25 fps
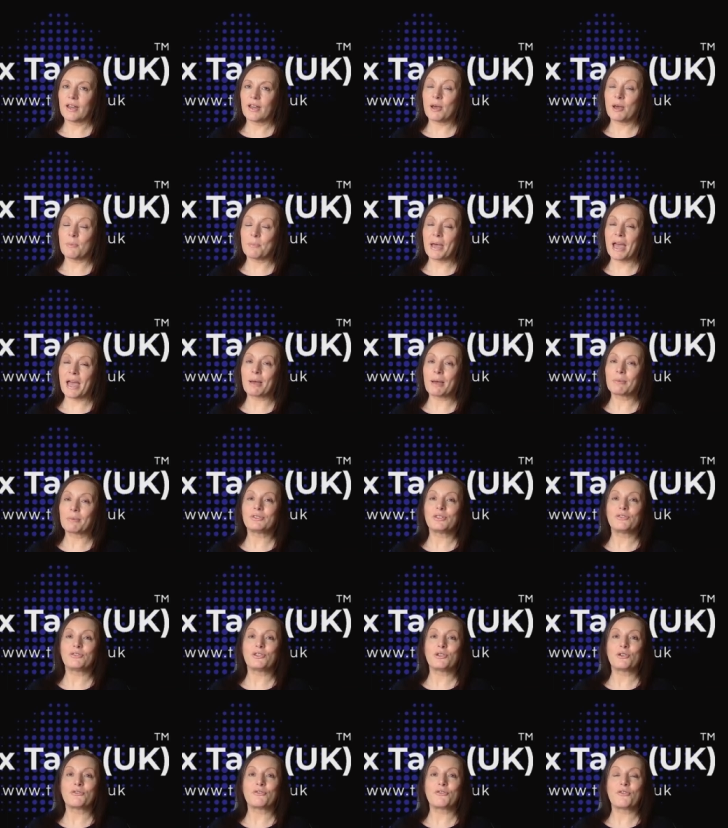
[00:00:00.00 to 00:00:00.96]
and perhaps
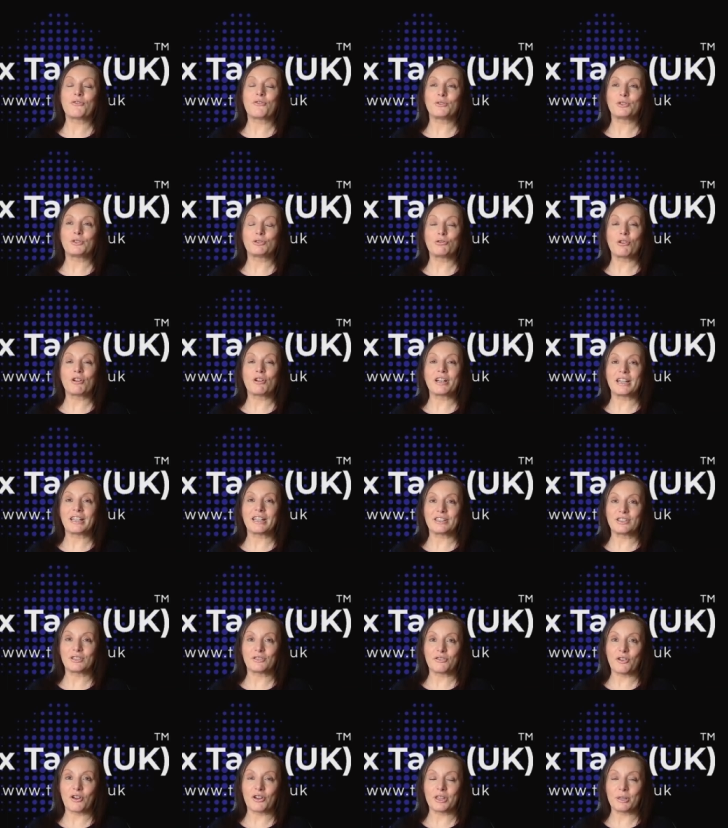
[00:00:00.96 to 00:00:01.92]
if you're struggling
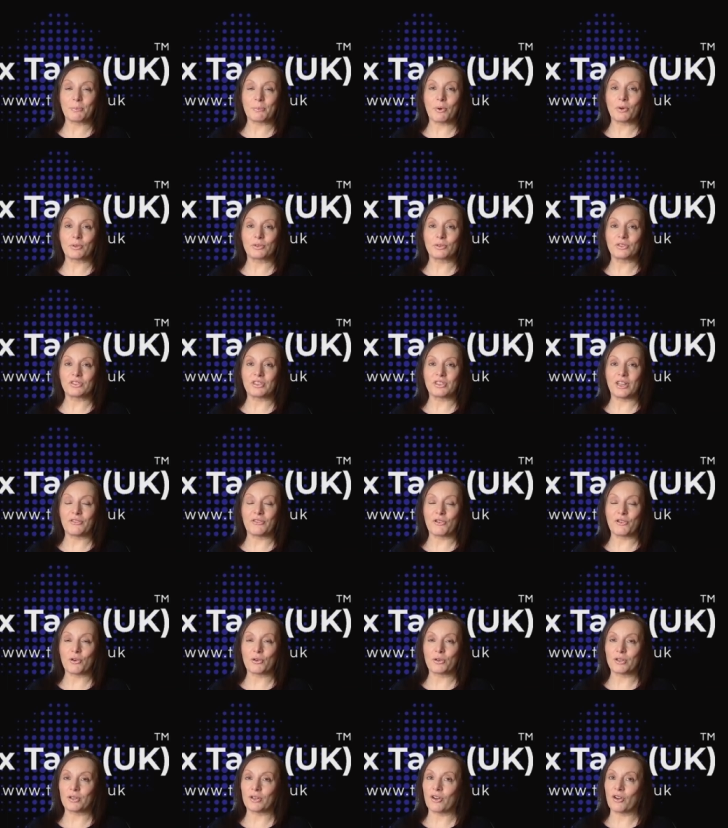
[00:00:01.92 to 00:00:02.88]
to find the positive
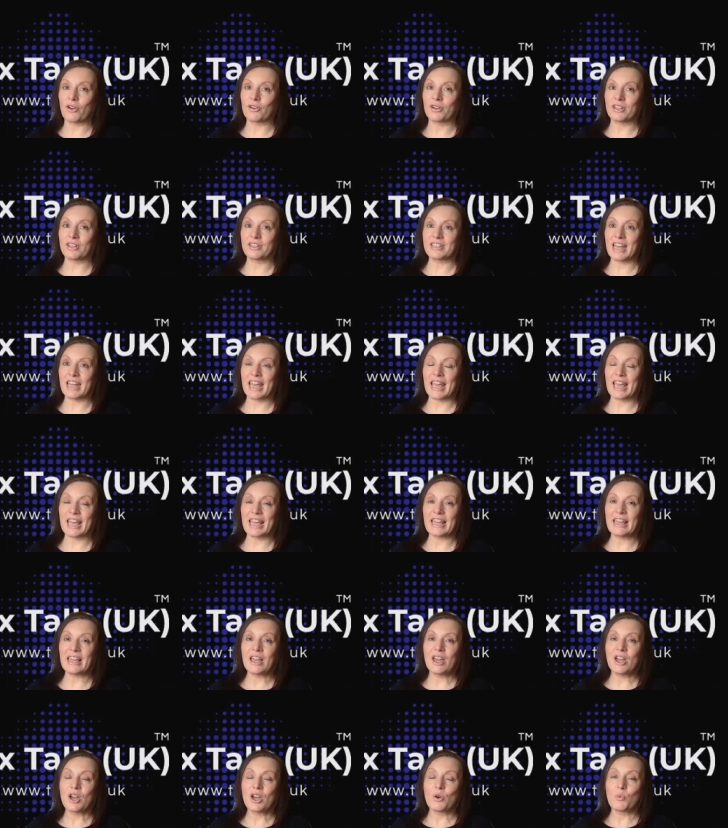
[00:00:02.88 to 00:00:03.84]
on on a
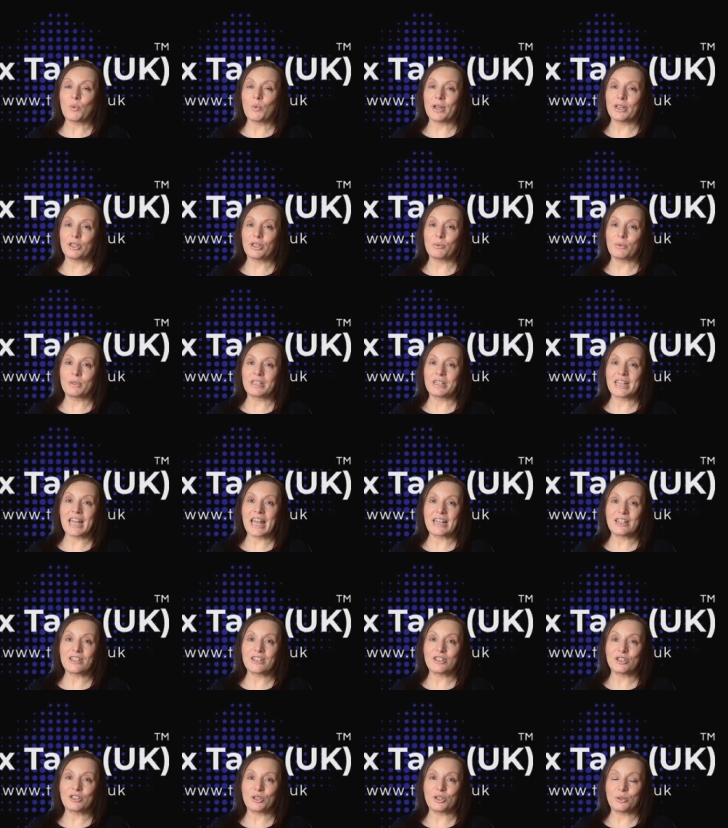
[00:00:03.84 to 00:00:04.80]
day when you
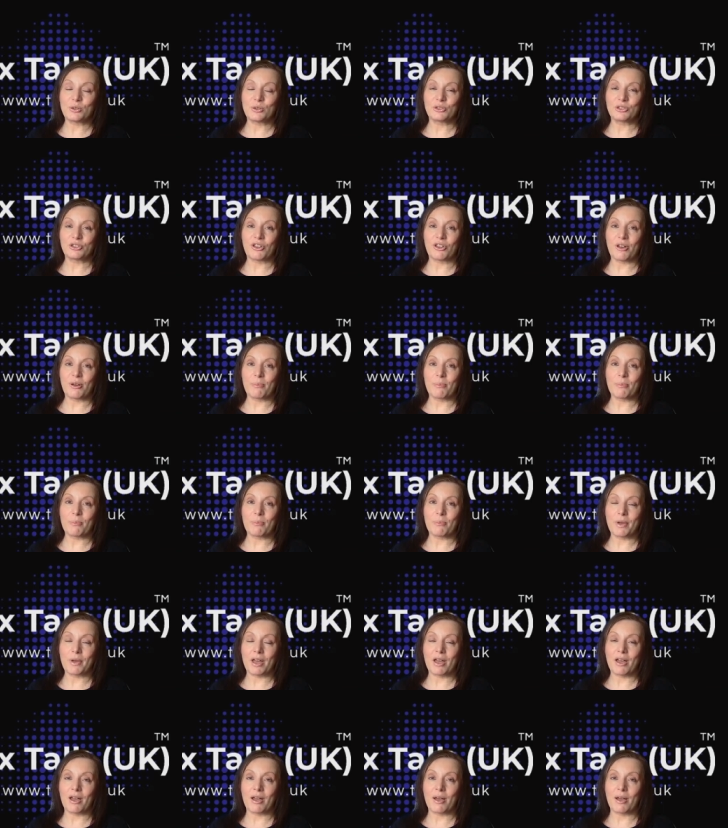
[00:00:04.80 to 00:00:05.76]
intend to do
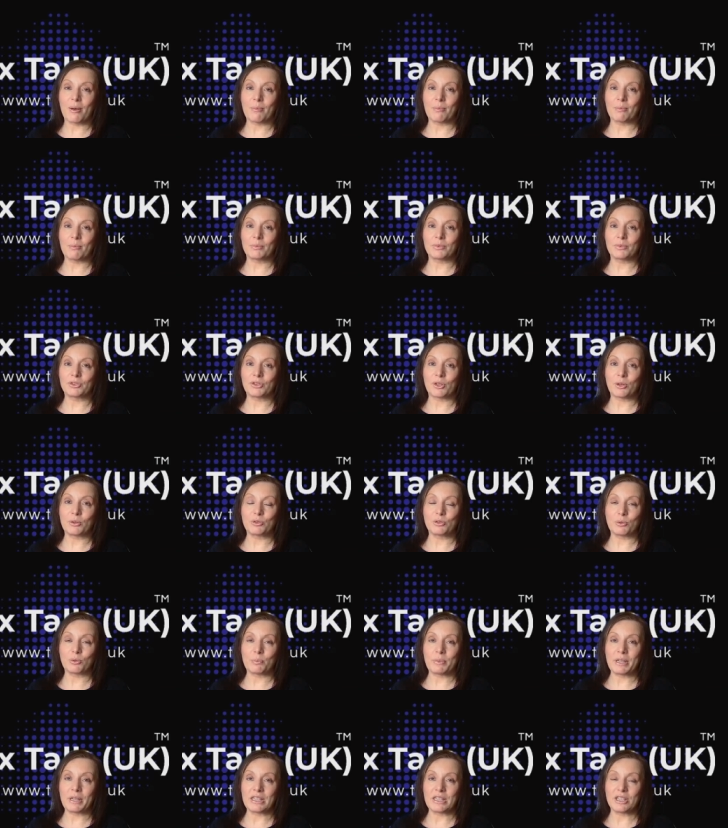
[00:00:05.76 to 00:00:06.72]
some um,
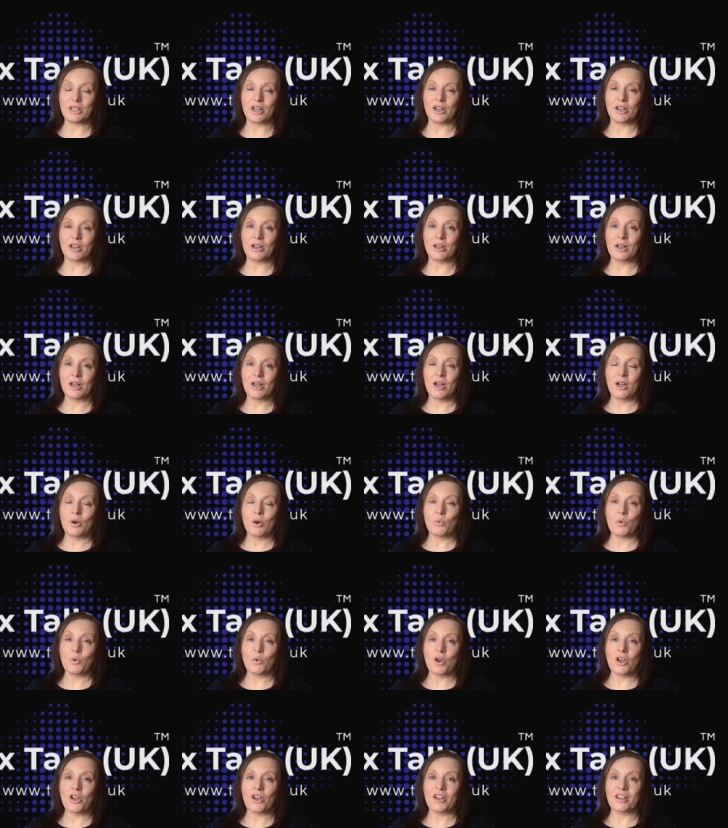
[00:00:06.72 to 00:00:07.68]
social media
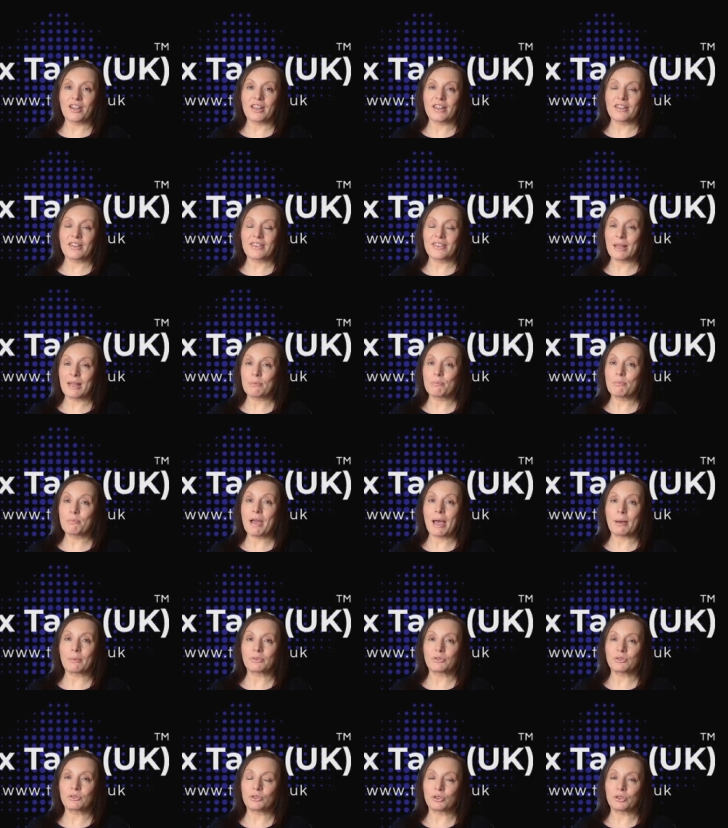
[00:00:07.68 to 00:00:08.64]
work then
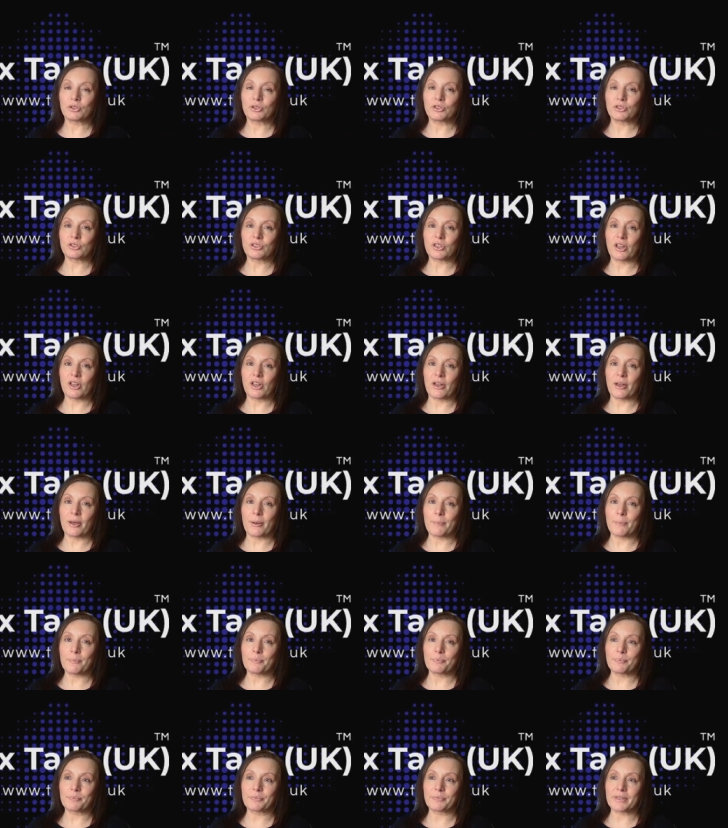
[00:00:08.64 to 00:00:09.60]
perhaps just
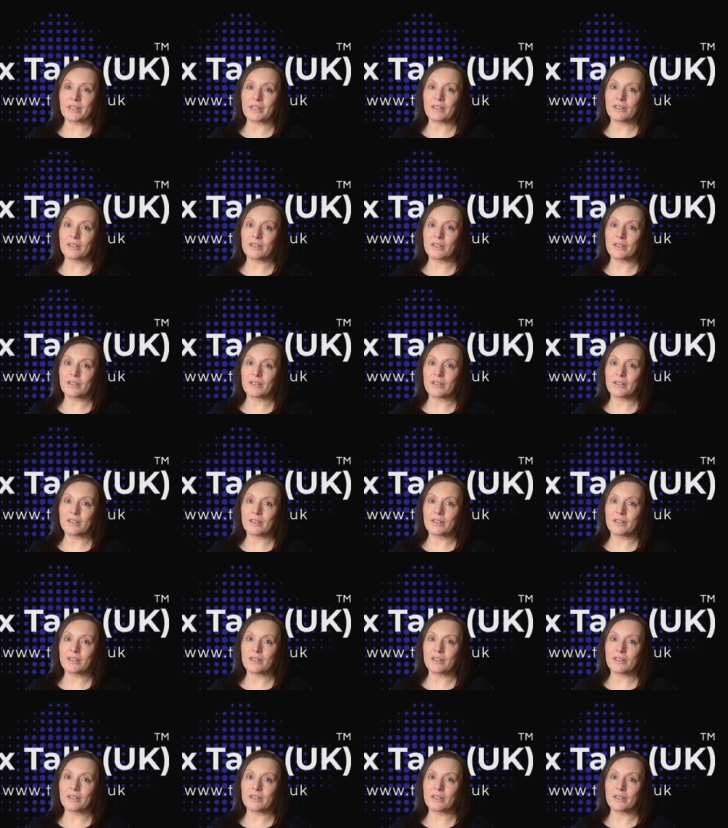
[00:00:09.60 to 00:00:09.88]
um,